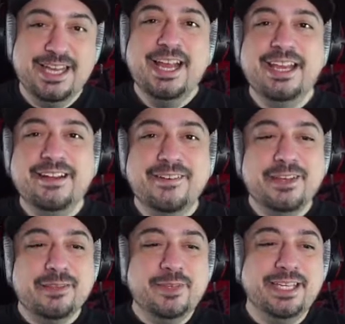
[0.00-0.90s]
Here
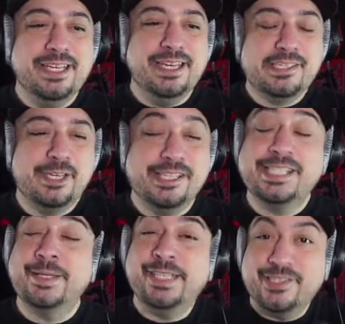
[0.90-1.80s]
with me, as well as
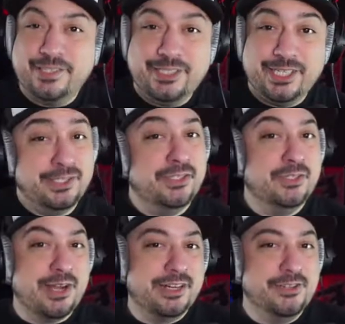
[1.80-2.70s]
somebody else who doesn't do
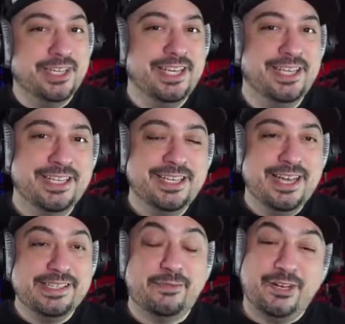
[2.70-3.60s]
crack cocaine,
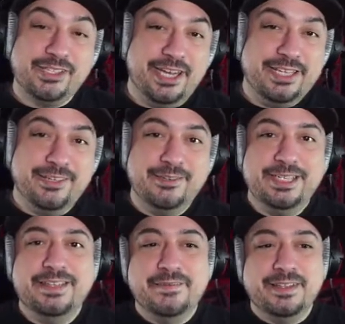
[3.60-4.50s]
as far as I know,
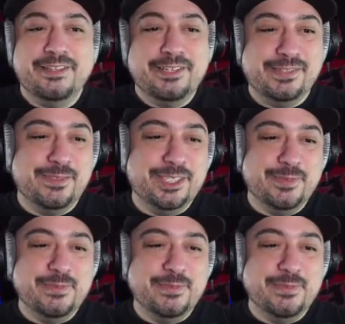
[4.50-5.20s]
Lotus of Doom.